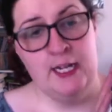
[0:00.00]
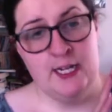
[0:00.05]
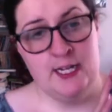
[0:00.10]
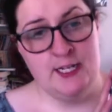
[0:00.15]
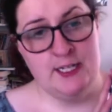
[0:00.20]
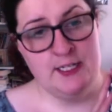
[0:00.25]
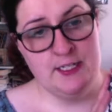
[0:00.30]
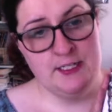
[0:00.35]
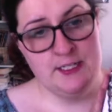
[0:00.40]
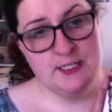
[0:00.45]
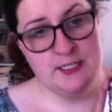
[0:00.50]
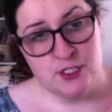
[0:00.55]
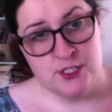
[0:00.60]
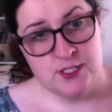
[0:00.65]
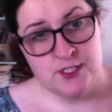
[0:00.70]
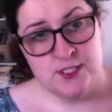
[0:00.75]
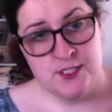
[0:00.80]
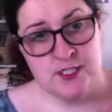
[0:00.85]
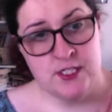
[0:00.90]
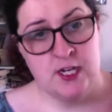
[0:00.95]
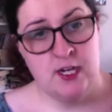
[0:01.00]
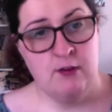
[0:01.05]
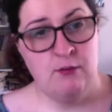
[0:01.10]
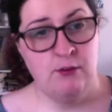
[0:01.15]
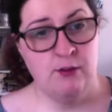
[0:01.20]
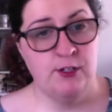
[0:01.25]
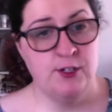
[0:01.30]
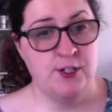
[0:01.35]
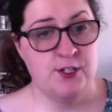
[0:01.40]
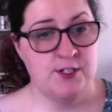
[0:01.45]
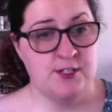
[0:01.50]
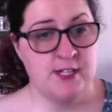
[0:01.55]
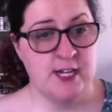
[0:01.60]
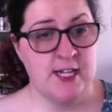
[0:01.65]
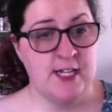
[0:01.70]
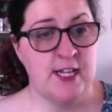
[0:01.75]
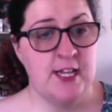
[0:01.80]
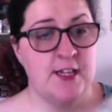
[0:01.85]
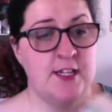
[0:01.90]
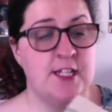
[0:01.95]
And I want to
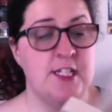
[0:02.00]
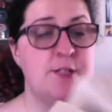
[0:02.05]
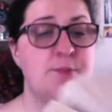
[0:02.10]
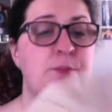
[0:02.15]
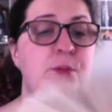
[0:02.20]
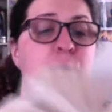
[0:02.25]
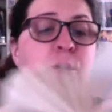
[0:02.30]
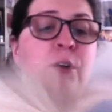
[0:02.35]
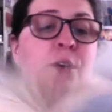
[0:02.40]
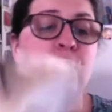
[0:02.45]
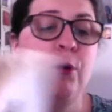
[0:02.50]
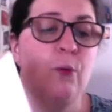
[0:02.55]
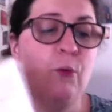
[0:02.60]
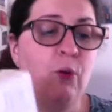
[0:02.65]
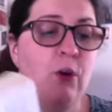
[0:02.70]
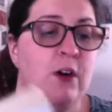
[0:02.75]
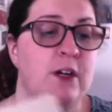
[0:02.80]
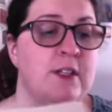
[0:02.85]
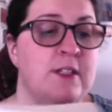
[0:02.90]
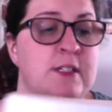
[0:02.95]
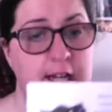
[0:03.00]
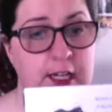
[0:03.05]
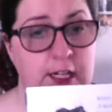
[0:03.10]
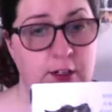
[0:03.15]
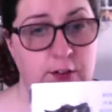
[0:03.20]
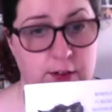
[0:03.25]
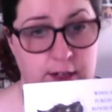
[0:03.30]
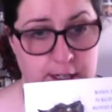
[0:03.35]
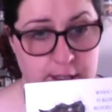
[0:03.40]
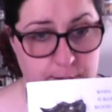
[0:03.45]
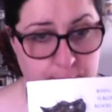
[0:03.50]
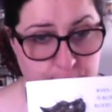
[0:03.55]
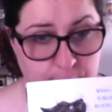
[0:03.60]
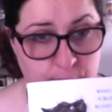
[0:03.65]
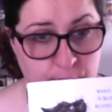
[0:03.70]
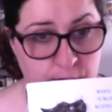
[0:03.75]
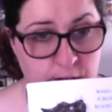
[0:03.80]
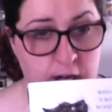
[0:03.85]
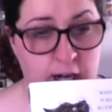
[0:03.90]
say that this book was incredible.